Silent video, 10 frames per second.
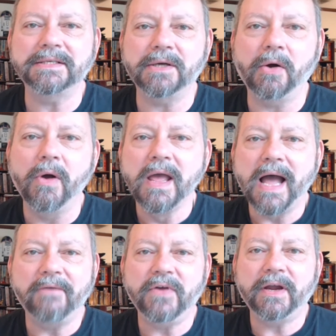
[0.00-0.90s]
So
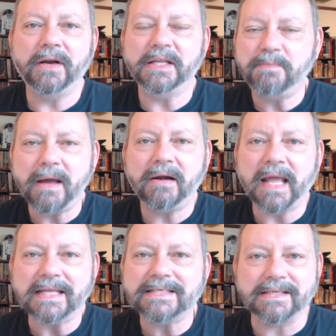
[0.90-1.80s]
I figured it's better
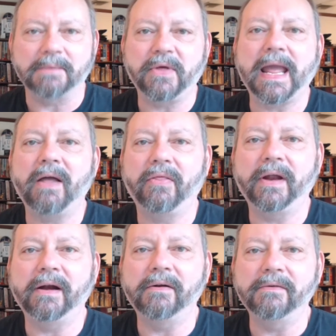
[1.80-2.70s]
to get something out
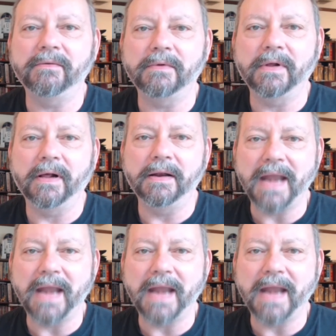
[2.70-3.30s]
there uh,